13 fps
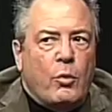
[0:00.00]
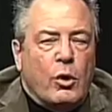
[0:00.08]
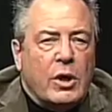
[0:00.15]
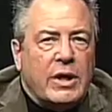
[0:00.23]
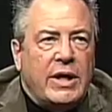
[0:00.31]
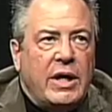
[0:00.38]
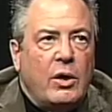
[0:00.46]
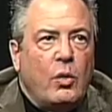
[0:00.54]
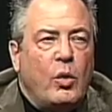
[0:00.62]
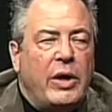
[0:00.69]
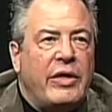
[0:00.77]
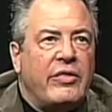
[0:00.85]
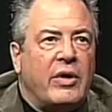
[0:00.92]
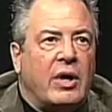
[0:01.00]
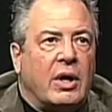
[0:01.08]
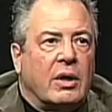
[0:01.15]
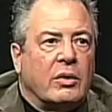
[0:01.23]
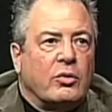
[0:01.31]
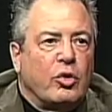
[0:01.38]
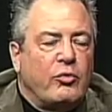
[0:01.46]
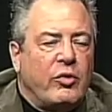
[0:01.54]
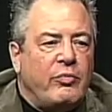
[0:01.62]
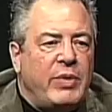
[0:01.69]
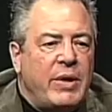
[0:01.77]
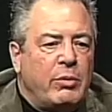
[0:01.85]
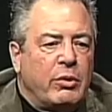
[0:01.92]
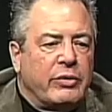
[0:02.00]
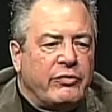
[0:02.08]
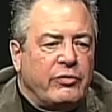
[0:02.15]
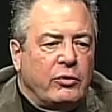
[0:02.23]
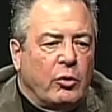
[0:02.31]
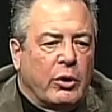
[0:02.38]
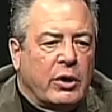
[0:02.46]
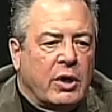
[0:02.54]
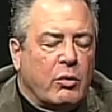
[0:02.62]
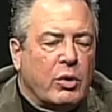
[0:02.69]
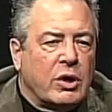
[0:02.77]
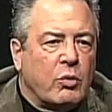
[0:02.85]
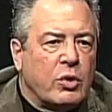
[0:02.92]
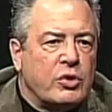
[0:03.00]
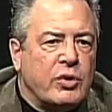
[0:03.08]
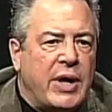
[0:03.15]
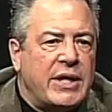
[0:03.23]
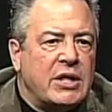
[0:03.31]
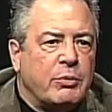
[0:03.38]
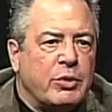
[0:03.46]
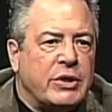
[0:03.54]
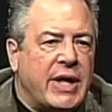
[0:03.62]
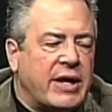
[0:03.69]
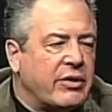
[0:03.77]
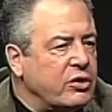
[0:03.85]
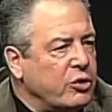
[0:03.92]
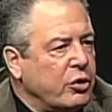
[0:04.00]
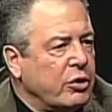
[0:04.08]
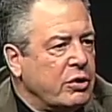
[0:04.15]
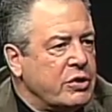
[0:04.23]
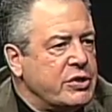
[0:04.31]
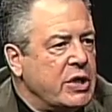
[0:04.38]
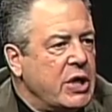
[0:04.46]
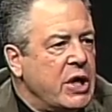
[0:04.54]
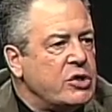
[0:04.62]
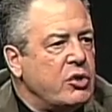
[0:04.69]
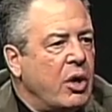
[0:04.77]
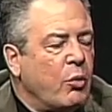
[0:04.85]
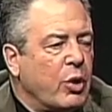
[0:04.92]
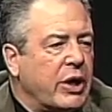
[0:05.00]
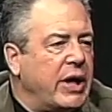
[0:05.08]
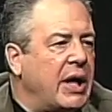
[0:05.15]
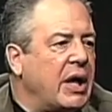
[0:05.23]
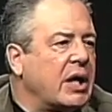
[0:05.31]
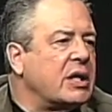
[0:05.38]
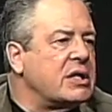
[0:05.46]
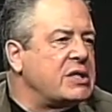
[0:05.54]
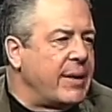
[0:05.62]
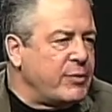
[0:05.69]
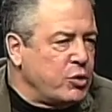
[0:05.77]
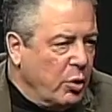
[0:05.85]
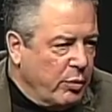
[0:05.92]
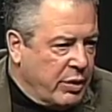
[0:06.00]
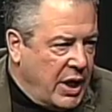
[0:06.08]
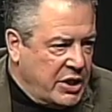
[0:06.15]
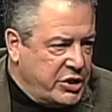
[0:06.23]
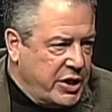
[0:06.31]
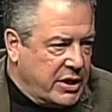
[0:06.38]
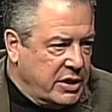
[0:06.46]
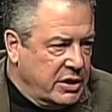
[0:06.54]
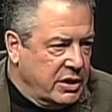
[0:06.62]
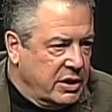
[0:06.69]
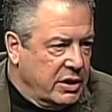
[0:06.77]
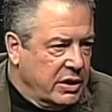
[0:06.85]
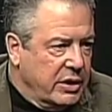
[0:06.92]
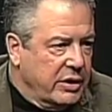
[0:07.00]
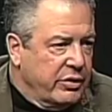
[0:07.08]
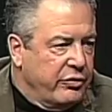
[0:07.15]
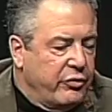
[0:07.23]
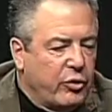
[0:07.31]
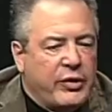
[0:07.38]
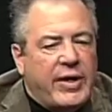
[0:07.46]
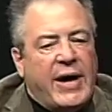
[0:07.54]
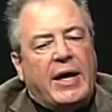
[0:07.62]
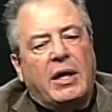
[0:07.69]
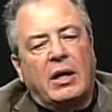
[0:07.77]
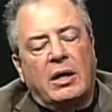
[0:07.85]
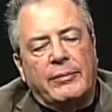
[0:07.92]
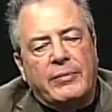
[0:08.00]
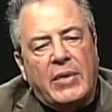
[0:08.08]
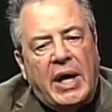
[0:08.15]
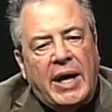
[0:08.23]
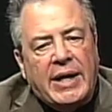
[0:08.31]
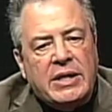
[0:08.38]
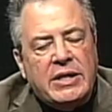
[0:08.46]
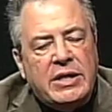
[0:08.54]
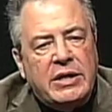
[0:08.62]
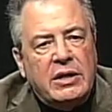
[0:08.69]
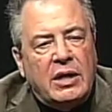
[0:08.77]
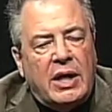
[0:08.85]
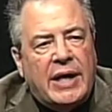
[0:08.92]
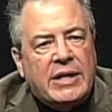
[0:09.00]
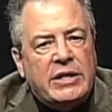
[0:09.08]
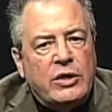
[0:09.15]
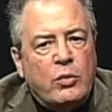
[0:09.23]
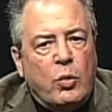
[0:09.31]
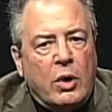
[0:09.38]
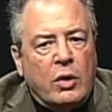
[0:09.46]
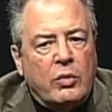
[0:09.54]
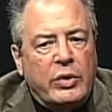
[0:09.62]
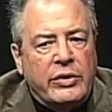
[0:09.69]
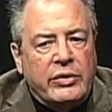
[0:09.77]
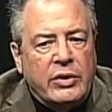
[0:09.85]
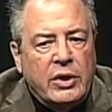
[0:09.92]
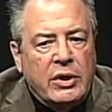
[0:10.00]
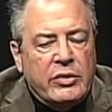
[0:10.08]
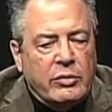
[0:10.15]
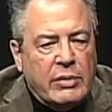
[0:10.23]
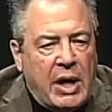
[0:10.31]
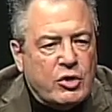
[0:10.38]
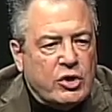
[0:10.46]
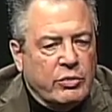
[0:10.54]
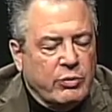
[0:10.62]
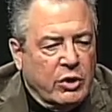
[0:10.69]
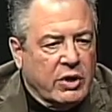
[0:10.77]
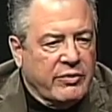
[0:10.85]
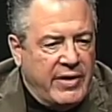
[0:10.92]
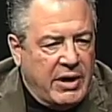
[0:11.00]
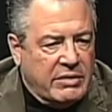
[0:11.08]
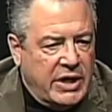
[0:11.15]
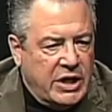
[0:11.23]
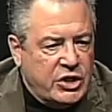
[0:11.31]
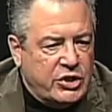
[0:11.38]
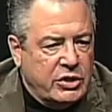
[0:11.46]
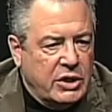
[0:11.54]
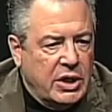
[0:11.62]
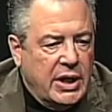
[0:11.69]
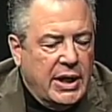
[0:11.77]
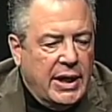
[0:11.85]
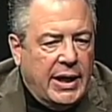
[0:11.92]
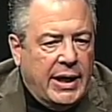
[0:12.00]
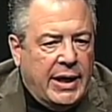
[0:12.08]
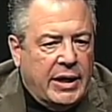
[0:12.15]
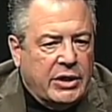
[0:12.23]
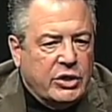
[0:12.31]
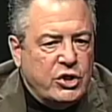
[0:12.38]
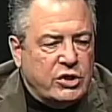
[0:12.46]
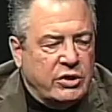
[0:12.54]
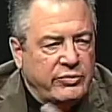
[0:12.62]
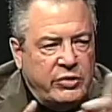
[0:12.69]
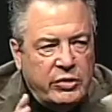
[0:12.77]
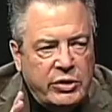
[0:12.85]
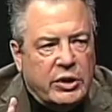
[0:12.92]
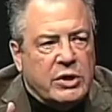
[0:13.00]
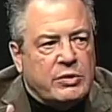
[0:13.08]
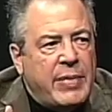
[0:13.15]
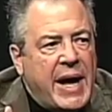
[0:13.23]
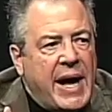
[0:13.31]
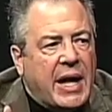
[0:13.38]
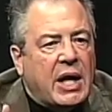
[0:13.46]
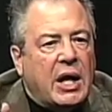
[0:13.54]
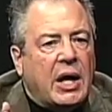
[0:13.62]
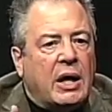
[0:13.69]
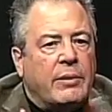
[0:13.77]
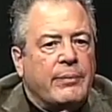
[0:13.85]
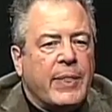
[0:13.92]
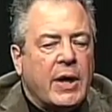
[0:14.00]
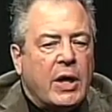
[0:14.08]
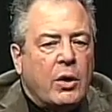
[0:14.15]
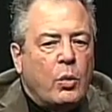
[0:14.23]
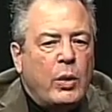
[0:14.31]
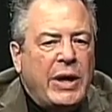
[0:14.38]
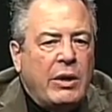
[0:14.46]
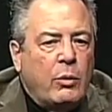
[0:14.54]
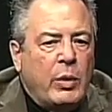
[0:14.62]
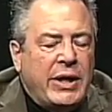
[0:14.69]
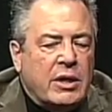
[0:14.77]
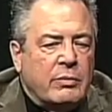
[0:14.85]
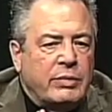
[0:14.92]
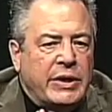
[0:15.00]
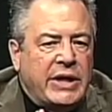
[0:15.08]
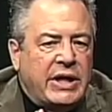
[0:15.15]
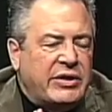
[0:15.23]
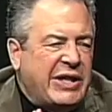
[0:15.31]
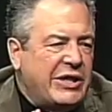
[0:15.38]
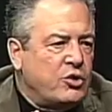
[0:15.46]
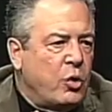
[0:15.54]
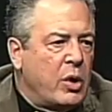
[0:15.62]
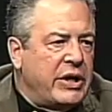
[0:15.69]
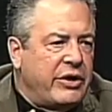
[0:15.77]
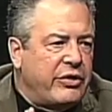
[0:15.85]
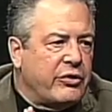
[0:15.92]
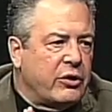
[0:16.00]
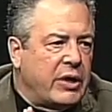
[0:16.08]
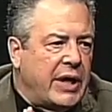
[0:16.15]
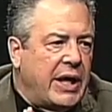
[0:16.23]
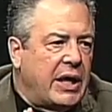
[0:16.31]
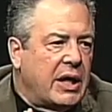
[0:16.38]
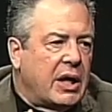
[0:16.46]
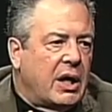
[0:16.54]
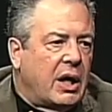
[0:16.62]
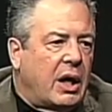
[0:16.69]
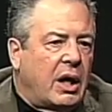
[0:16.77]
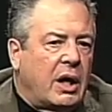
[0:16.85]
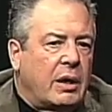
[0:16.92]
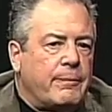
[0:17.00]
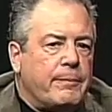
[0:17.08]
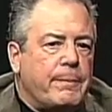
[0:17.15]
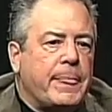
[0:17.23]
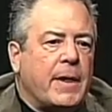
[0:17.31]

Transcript: working with a group of people in Florida. We're, we're trying to protect the turtles, so I'm working on a conceptual project wow. for that. Um, I, did, I did work with the Rauschenberg Foundation, and just a few years back, um, we, we completed the 2030 um,